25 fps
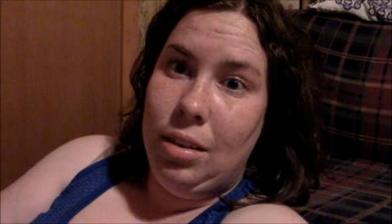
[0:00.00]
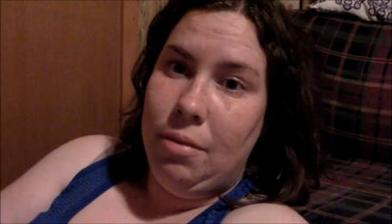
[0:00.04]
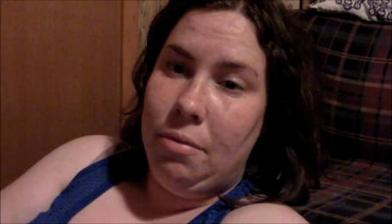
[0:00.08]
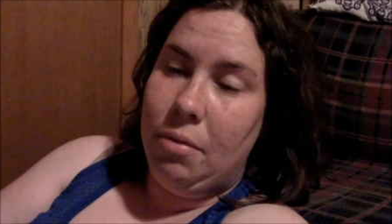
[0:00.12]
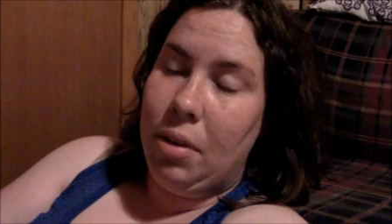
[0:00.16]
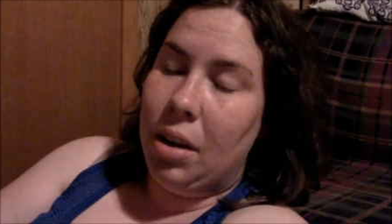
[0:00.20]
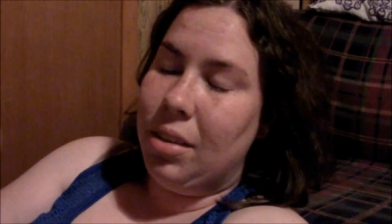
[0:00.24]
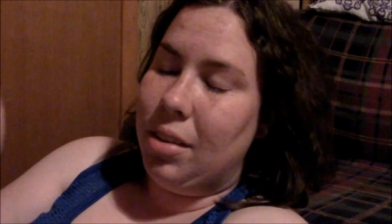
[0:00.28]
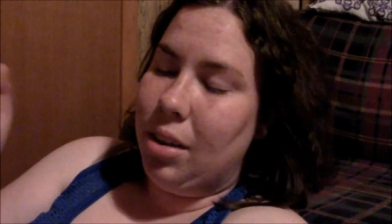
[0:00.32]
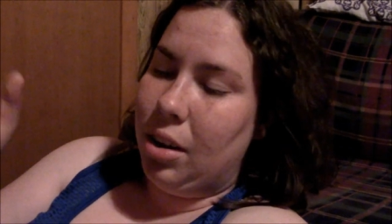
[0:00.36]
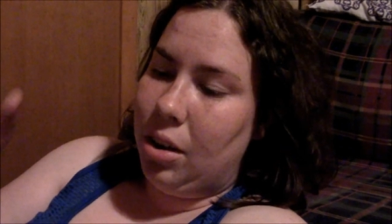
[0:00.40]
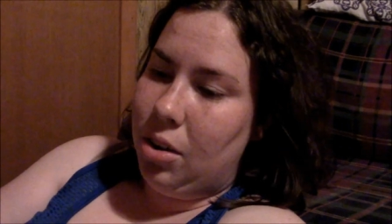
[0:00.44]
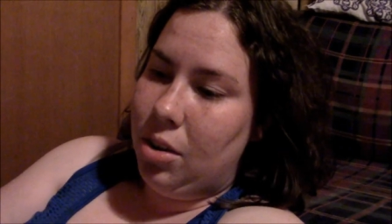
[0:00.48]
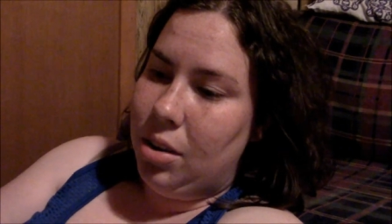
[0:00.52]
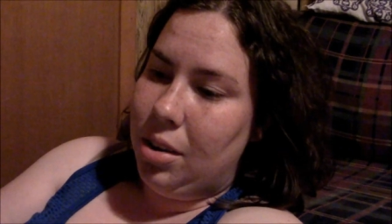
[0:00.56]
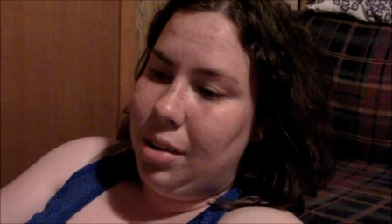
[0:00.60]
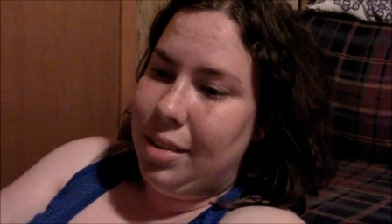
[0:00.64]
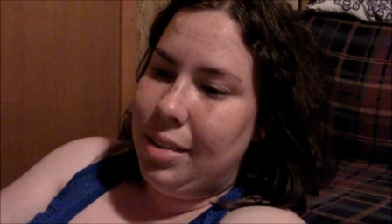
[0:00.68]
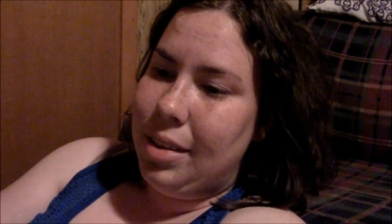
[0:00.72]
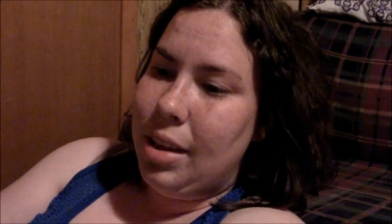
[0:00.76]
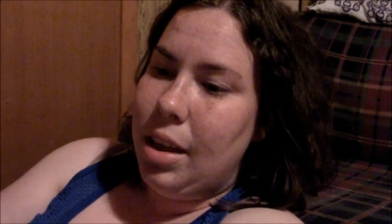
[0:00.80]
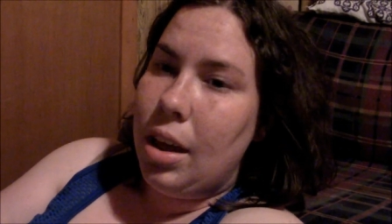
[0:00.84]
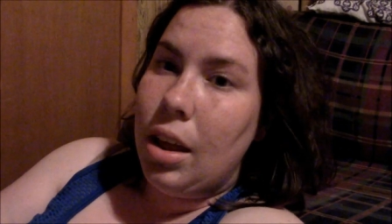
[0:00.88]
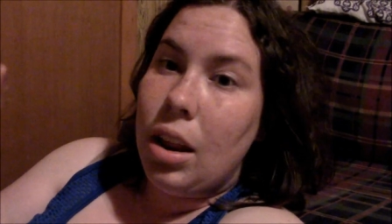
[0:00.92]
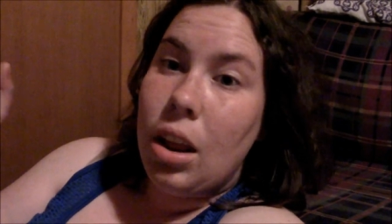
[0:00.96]
If I tell you to
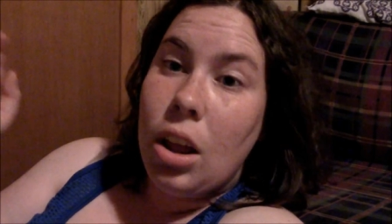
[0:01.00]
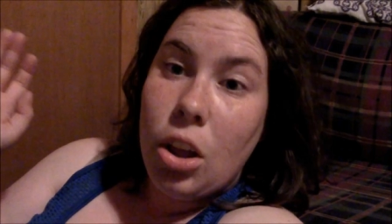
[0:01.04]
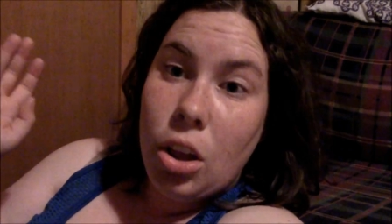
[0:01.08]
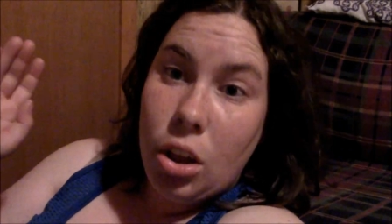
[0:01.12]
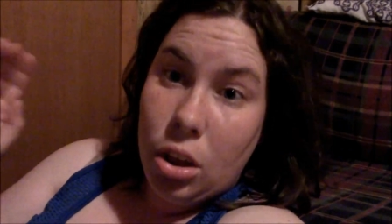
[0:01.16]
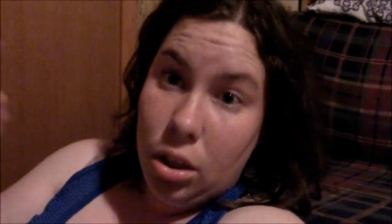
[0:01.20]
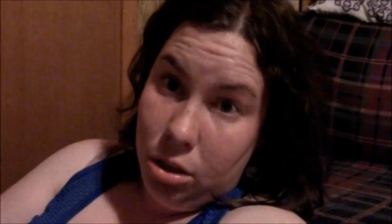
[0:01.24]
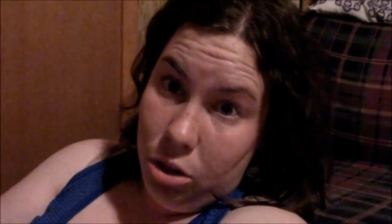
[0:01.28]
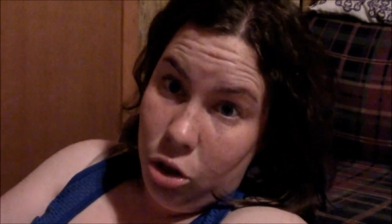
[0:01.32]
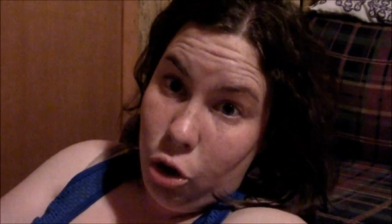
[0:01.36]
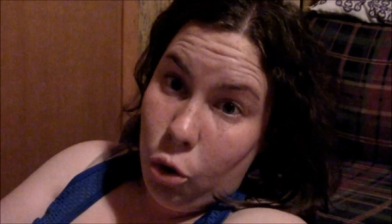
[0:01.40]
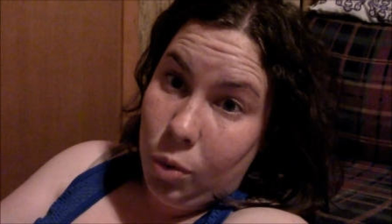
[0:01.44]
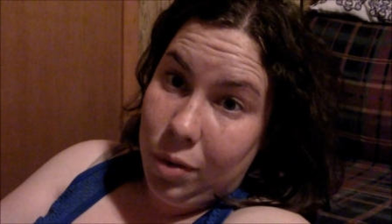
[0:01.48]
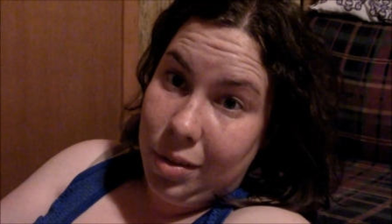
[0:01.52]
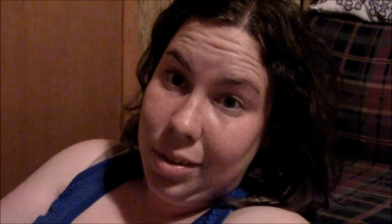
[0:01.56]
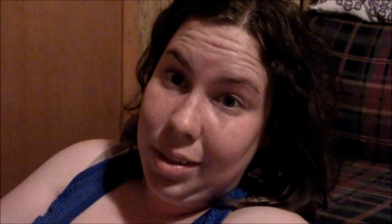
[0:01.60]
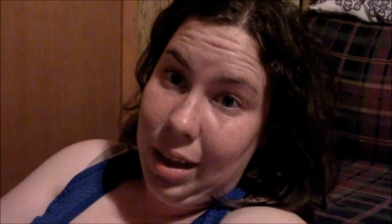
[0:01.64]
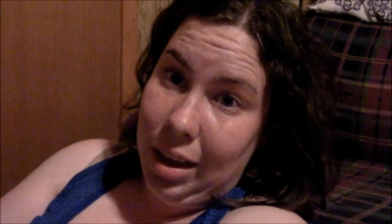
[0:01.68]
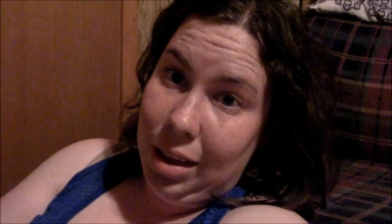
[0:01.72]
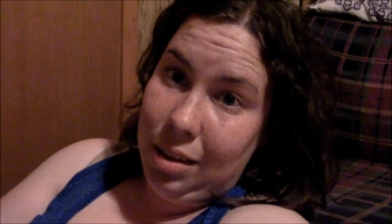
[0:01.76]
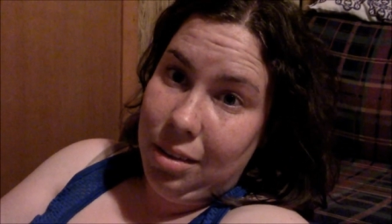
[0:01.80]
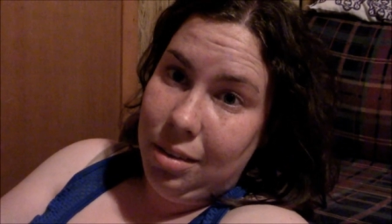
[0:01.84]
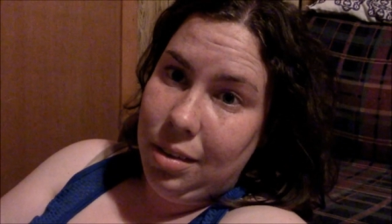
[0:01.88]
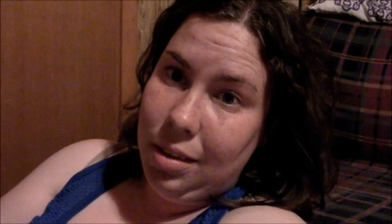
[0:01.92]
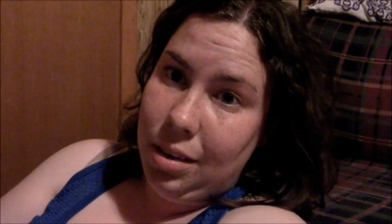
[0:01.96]
sit, you
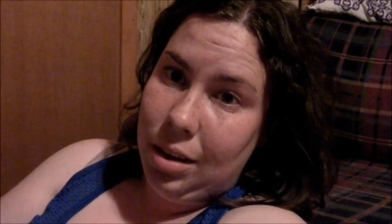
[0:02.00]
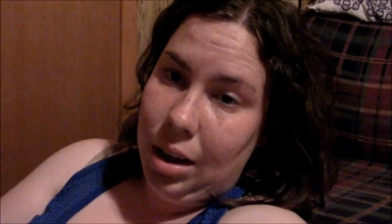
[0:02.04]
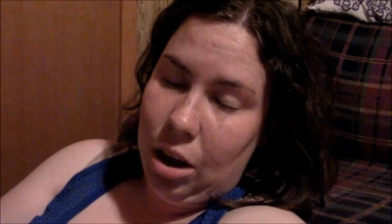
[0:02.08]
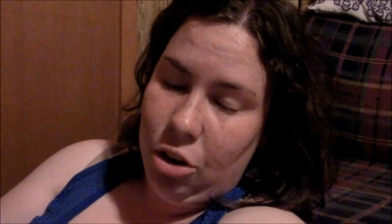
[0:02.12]
sit.